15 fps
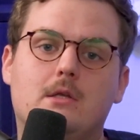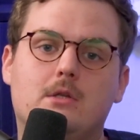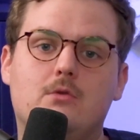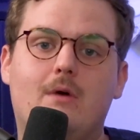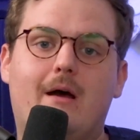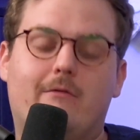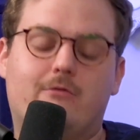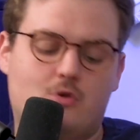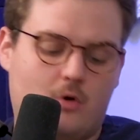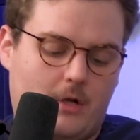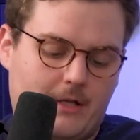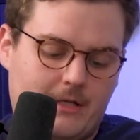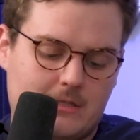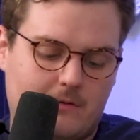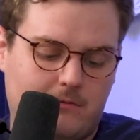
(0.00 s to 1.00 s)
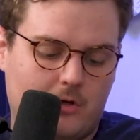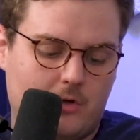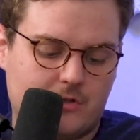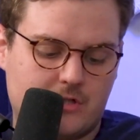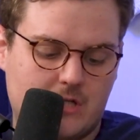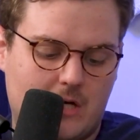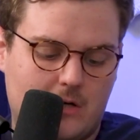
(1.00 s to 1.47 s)
you have trillions of
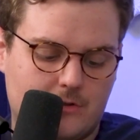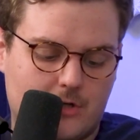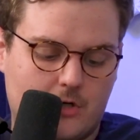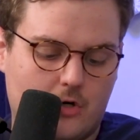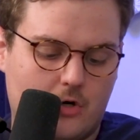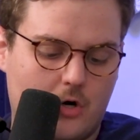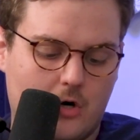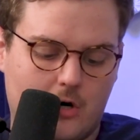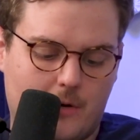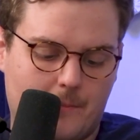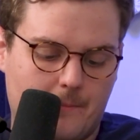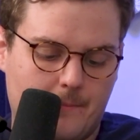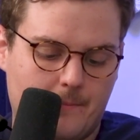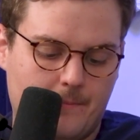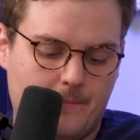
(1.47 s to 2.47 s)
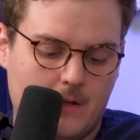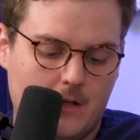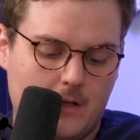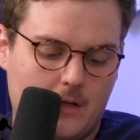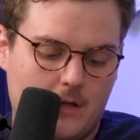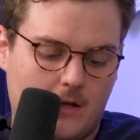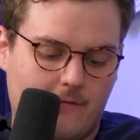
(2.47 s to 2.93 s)
little cells on your arm.
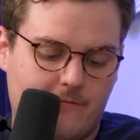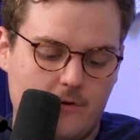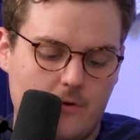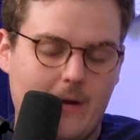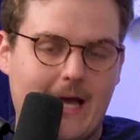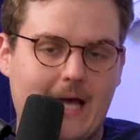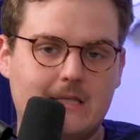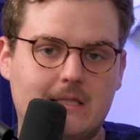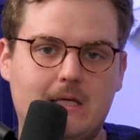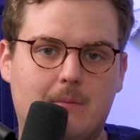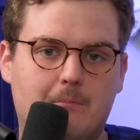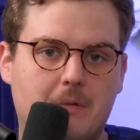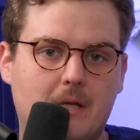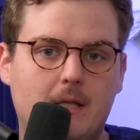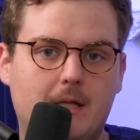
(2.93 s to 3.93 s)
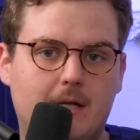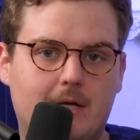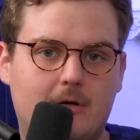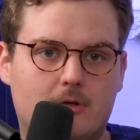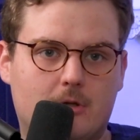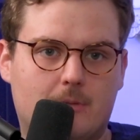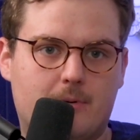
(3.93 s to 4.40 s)
If you have the
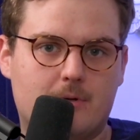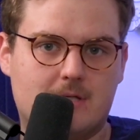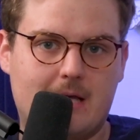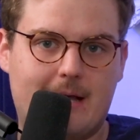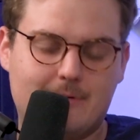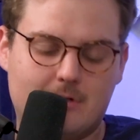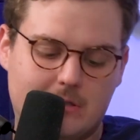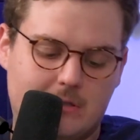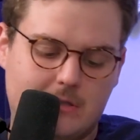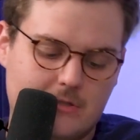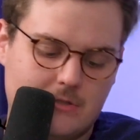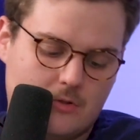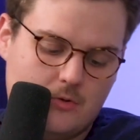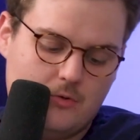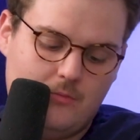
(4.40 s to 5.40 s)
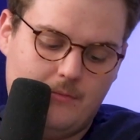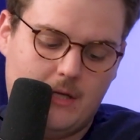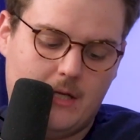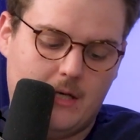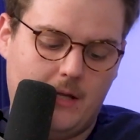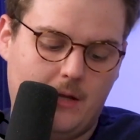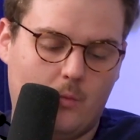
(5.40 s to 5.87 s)
ability or the perception to zoom
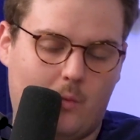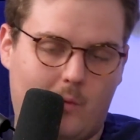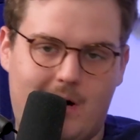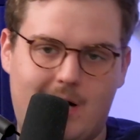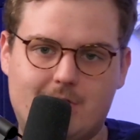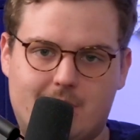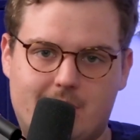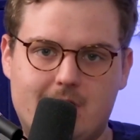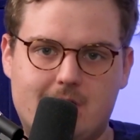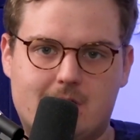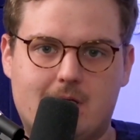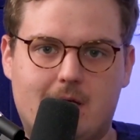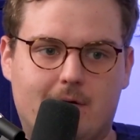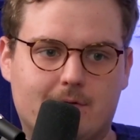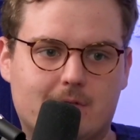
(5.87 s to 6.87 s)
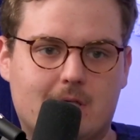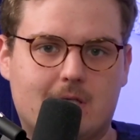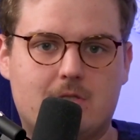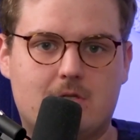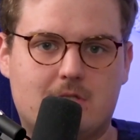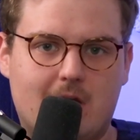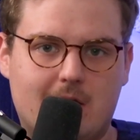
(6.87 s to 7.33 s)
in and watch these cells,
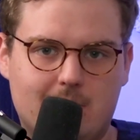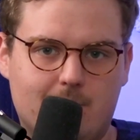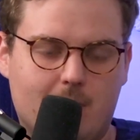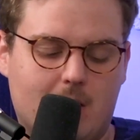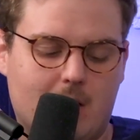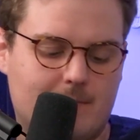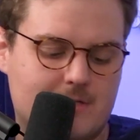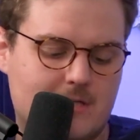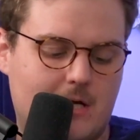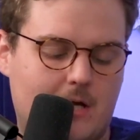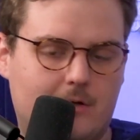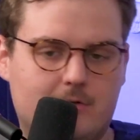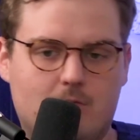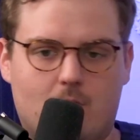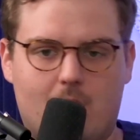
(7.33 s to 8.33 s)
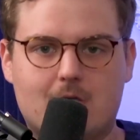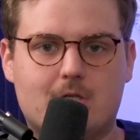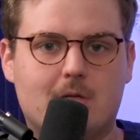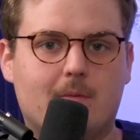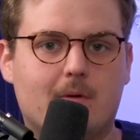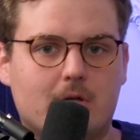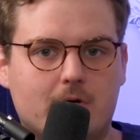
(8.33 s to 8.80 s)
let's just say you become a cell and you watch
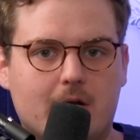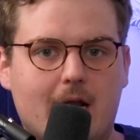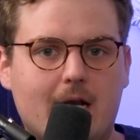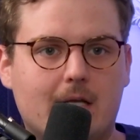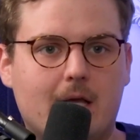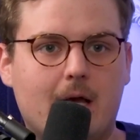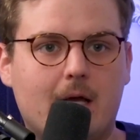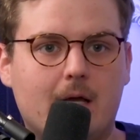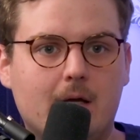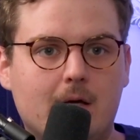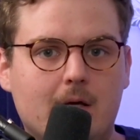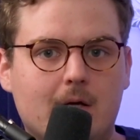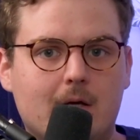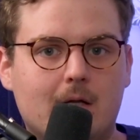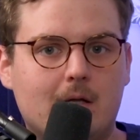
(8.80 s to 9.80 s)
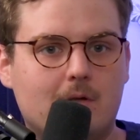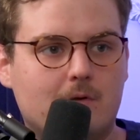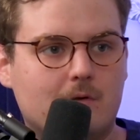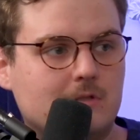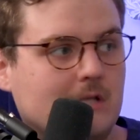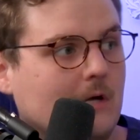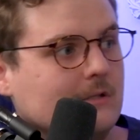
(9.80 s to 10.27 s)
them on their day to day,
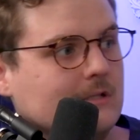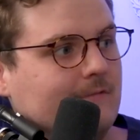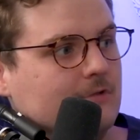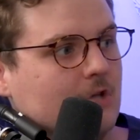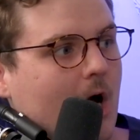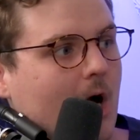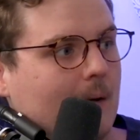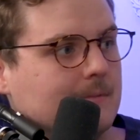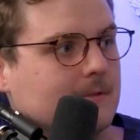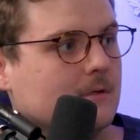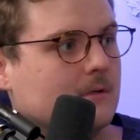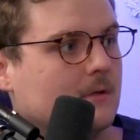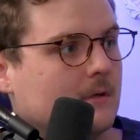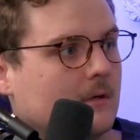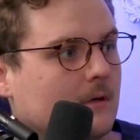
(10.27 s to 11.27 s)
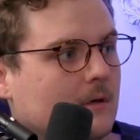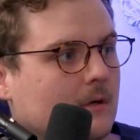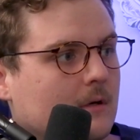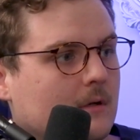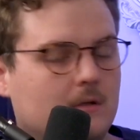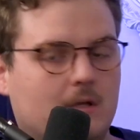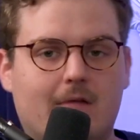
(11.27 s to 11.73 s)
those cells have jobs. Yeah.
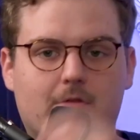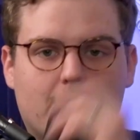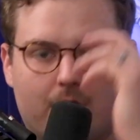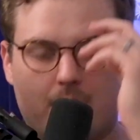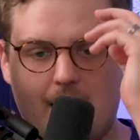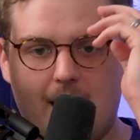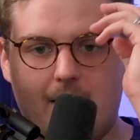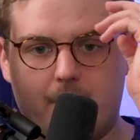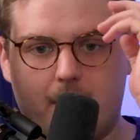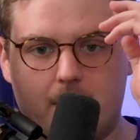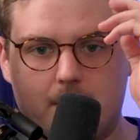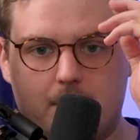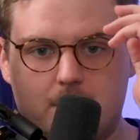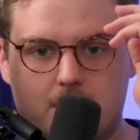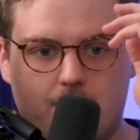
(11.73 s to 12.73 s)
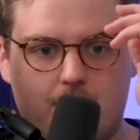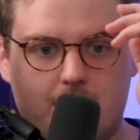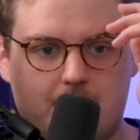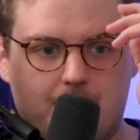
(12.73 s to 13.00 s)
They have a they have a so to